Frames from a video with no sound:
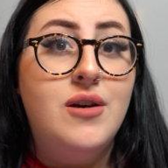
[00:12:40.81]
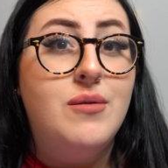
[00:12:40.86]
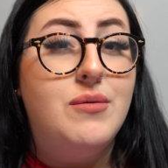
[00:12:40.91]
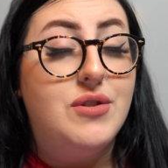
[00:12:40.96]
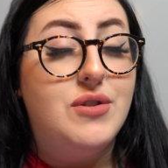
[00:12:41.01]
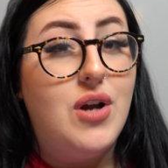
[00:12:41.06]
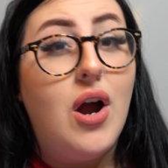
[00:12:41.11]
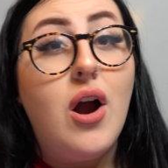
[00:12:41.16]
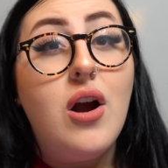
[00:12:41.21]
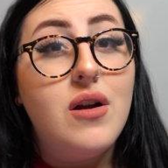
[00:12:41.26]

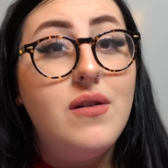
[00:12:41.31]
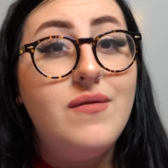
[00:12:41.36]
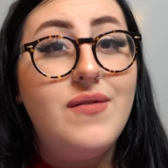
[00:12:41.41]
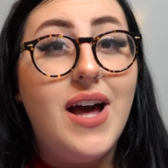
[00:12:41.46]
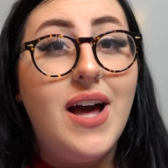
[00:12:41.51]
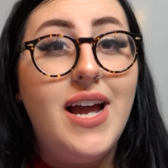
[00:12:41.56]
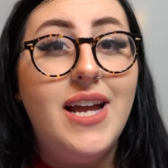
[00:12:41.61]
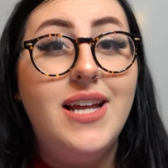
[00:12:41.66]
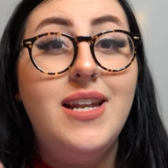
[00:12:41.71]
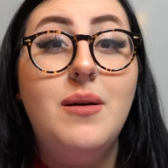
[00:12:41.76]
was
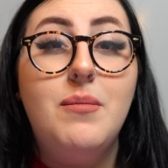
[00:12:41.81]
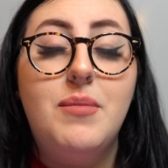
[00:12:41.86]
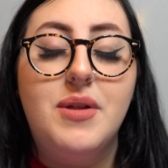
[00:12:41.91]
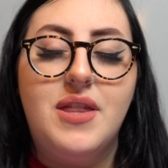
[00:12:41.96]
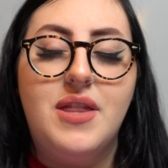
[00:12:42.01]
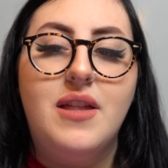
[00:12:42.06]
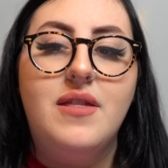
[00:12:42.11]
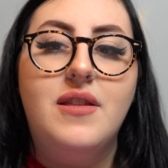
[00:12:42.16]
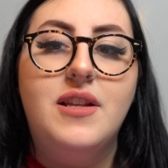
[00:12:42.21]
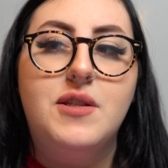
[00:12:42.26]
horrified, but
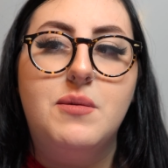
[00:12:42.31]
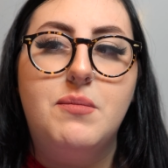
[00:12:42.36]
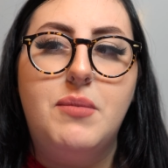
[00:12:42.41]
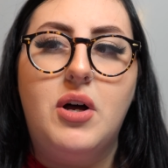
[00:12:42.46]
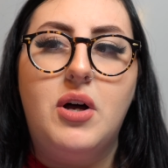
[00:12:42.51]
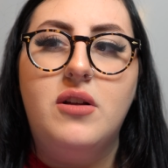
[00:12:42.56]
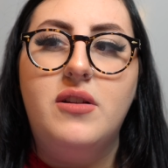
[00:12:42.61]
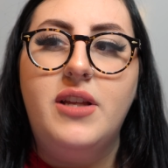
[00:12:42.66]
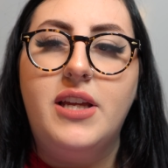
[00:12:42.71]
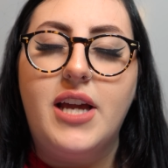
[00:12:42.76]
then this
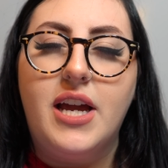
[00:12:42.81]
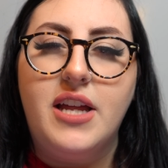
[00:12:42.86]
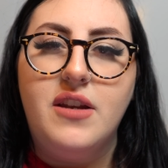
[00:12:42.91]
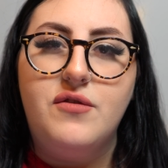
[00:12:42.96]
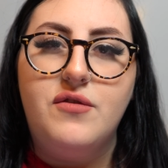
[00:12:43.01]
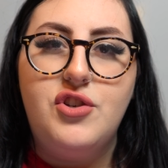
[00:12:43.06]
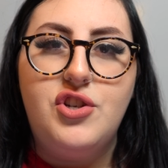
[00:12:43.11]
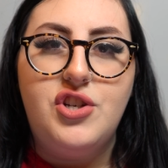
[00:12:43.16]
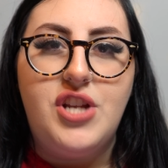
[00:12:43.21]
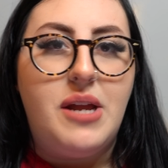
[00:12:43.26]
ball kind
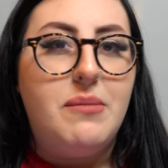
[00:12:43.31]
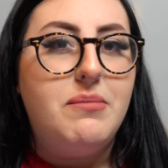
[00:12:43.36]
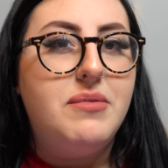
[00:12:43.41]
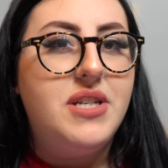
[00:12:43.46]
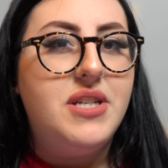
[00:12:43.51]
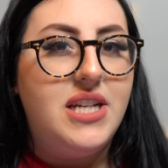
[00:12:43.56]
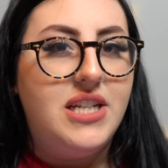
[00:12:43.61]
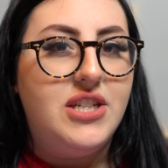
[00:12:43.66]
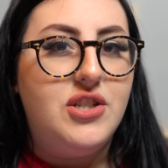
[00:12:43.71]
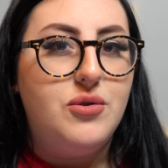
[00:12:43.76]
of
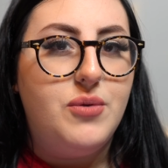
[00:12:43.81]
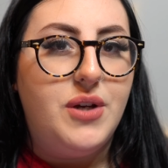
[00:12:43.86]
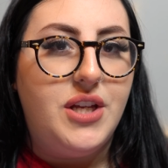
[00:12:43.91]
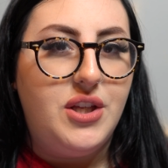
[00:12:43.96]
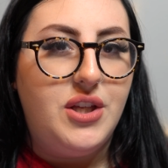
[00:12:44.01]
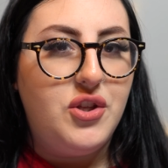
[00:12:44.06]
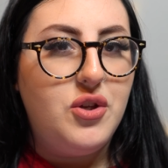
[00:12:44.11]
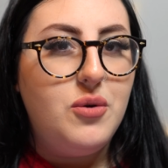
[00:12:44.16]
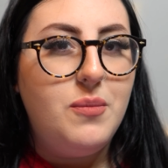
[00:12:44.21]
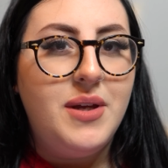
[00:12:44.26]
shaped into a
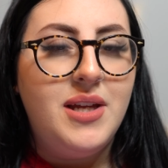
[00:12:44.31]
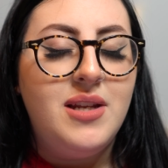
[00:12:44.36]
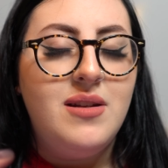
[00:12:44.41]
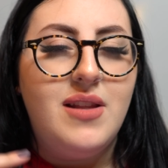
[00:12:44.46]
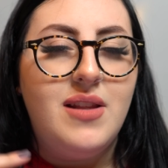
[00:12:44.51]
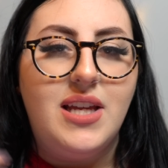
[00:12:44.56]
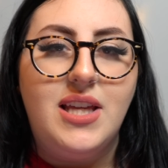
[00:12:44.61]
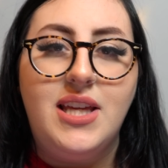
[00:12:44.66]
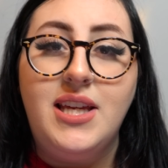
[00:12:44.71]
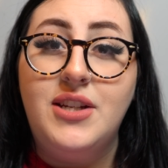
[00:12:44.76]
human
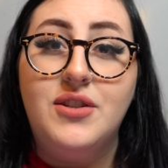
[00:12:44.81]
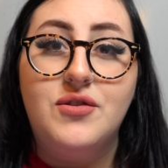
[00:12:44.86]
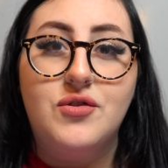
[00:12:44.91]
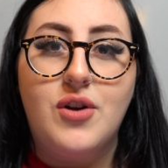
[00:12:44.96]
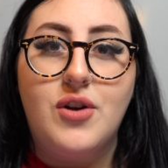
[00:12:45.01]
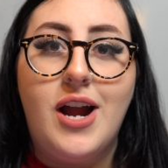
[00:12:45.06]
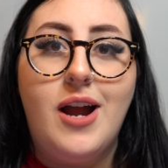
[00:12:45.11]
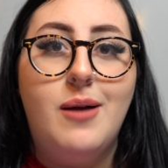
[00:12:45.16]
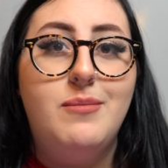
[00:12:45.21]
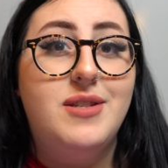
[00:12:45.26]
that he
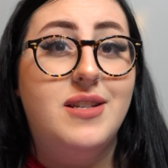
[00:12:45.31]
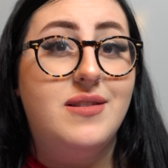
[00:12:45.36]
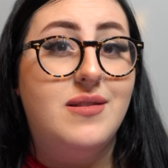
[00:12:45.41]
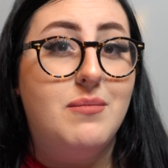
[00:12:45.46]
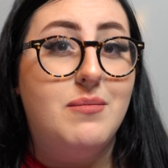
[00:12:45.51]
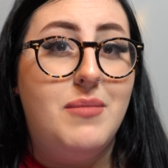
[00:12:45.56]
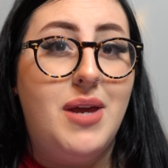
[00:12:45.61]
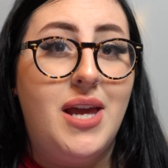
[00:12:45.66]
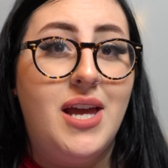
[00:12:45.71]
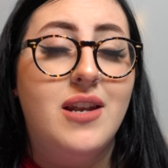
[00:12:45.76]
describes as a
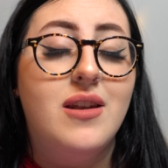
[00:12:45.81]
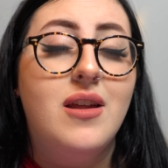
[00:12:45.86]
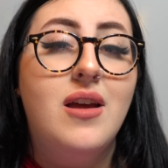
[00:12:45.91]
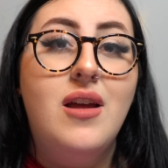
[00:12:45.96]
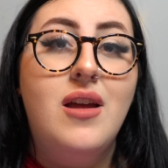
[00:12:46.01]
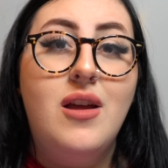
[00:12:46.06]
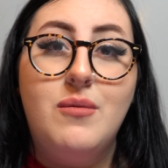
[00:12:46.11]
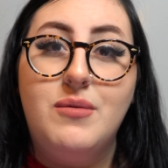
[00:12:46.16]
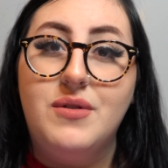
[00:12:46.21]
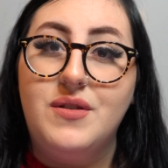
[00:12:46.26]
man
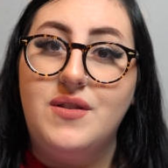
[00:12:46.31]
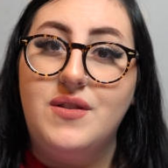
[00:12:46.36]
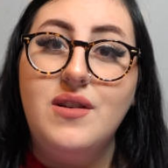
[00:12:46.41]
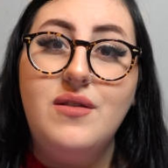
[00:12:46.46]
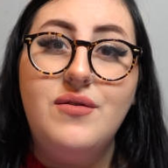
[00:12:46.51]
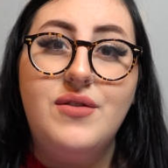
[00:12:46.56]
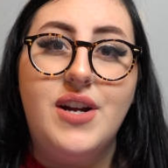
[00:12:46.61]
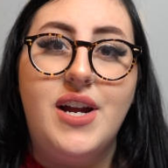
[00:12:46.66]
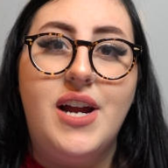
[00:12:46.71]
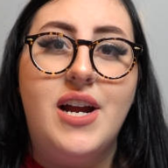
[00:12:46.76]
with
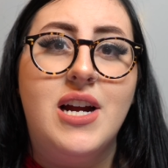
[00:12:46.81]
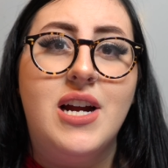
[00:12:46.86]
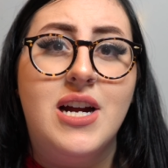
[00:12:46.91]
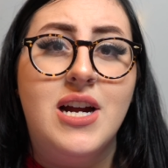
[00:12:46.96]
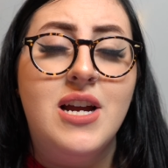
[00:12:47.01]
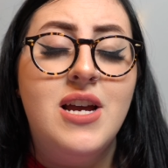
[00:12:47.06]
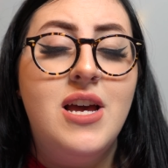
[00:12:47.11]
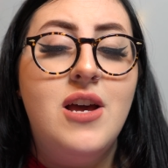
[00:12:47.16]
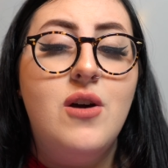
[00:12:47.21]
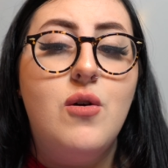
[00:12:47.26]
silver
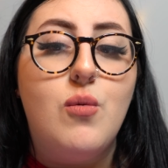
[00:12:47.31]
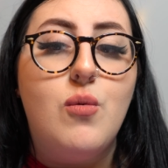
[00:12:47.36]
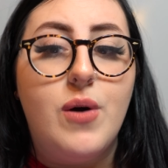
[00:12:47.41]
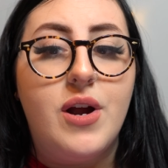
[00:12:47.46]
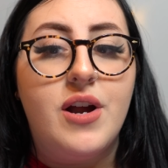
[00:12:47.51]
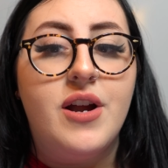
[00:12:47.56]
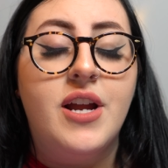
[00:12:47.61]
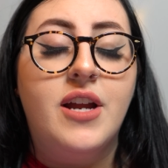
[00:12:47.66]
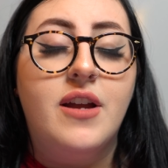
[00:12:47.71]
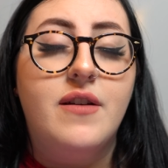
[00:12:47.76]
hair
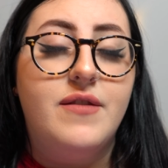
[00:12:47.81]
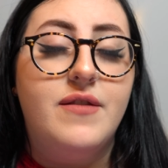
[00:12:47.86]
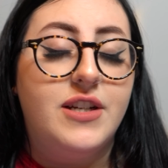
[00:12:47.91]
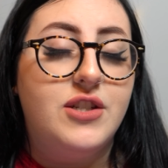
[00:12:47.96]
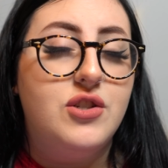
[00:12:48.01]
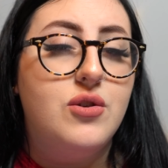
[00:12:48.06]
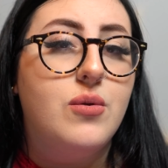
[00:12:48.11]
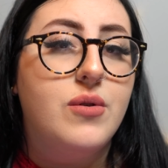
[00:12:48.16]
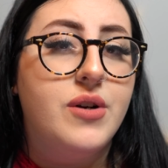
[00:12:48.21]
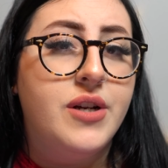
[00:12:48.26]
wearing
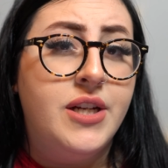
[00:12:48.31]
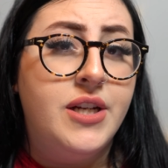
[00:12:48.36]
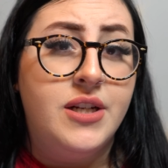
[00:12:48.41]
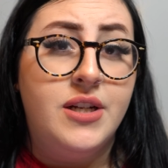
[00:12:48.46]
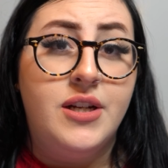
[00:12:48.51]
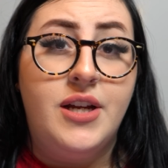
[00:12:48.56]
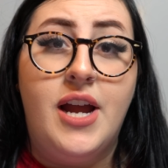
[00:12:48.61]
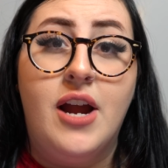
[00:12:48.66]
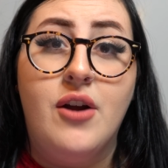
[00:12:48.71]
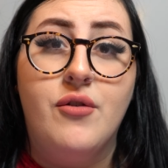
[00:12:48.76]

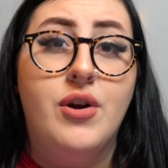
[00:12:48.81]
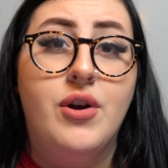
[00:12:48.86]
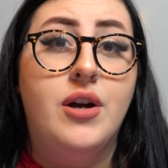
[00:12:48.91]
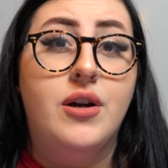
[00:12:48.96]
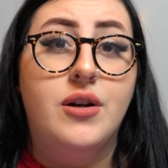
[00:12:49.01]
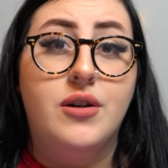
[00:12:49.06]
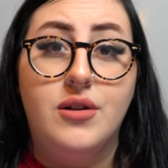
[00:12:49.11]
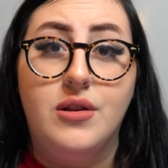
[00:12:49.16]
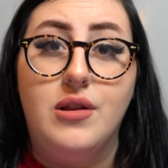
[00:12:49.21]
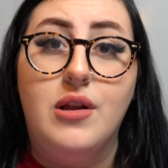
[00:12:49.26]
Victorian
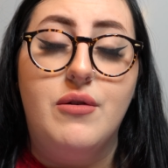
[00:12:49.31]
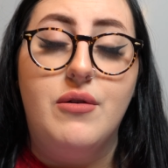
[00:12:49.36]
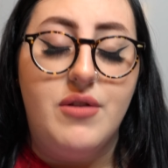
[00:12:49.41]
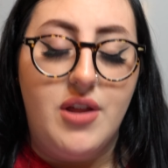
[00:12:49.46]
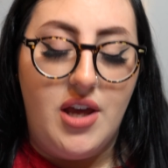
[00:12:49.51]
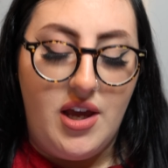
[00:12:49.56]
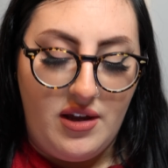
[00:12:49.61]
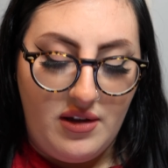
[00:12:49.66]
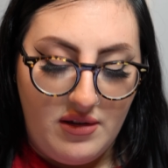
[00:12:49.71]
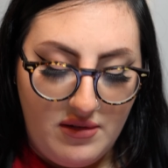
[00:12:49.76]
era
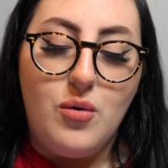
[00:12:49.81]
clothing.